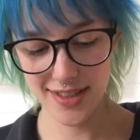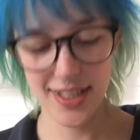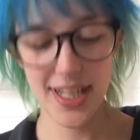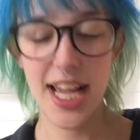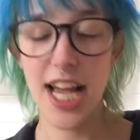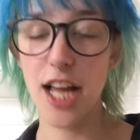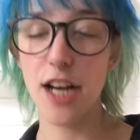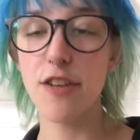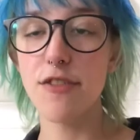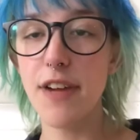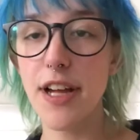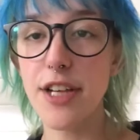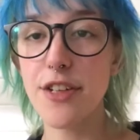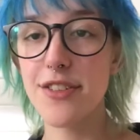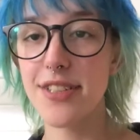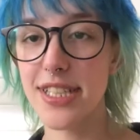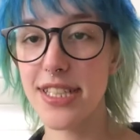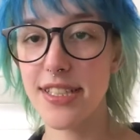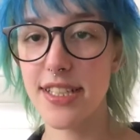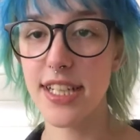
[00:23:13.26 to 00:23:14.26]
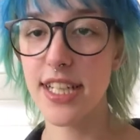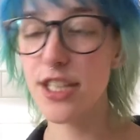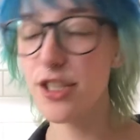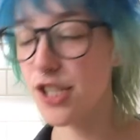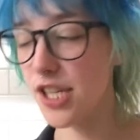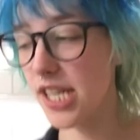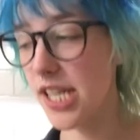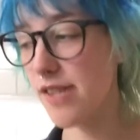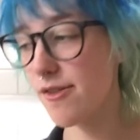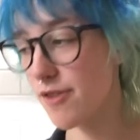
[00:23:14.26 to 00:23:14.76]
at our final
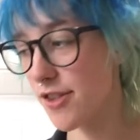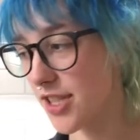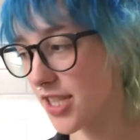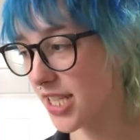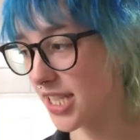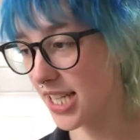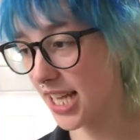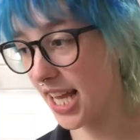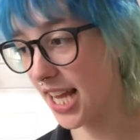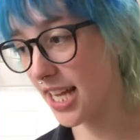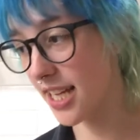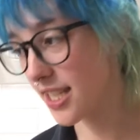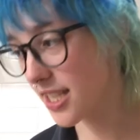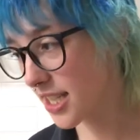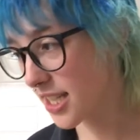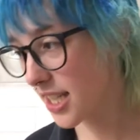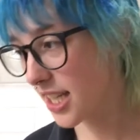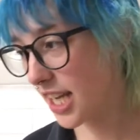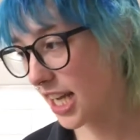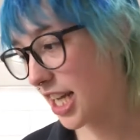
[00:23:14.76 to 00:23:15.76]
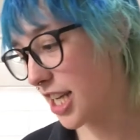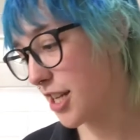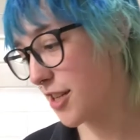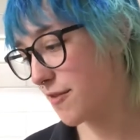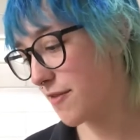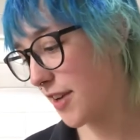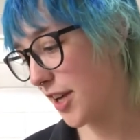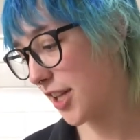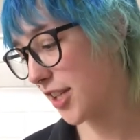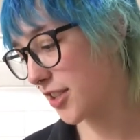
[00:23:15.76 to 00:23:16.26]
destination for the day and it
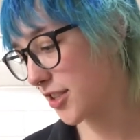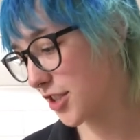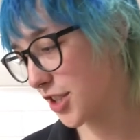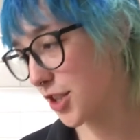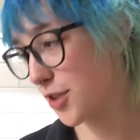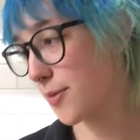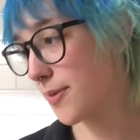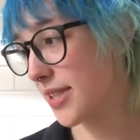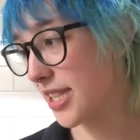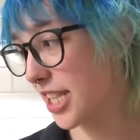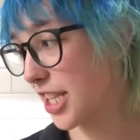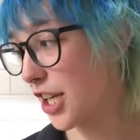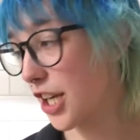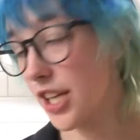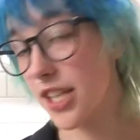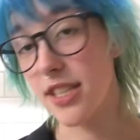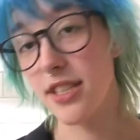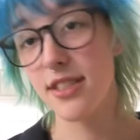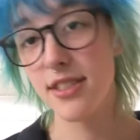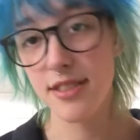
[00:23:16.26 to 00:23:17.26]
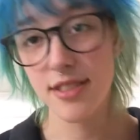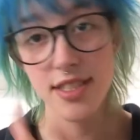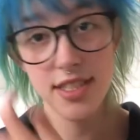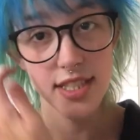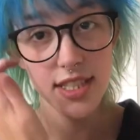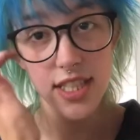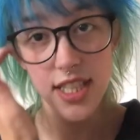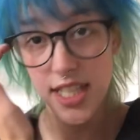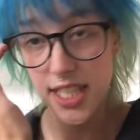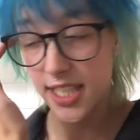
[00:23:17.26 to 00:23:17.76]
felt just really good
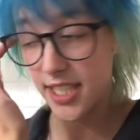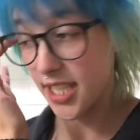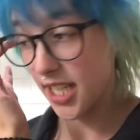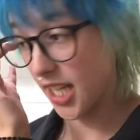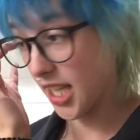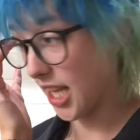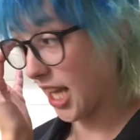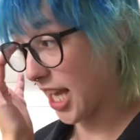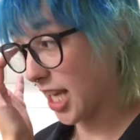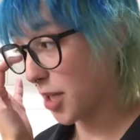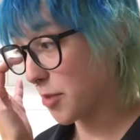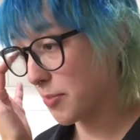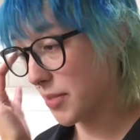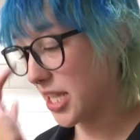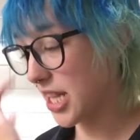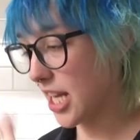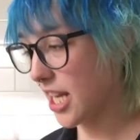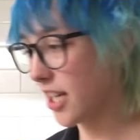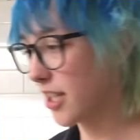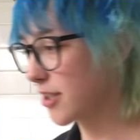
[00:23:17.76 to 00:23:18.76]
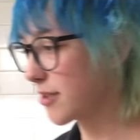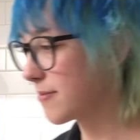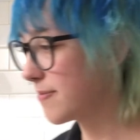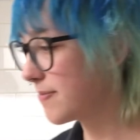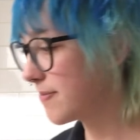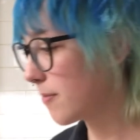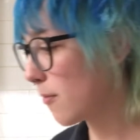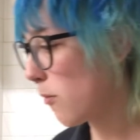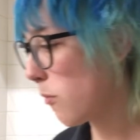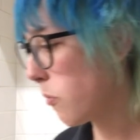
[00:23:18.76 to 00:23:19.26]
yeah. to like be there.
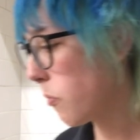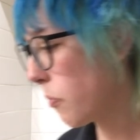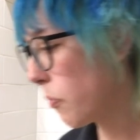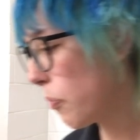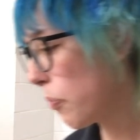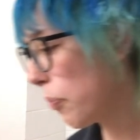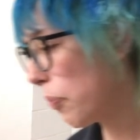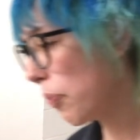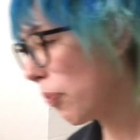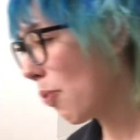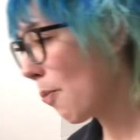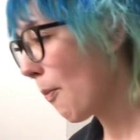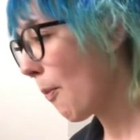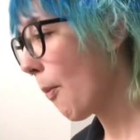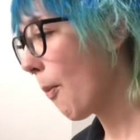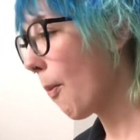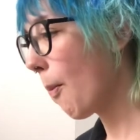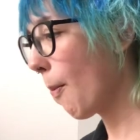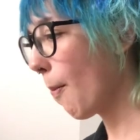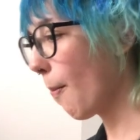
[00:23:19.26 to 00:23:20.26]
Definitely like an at peace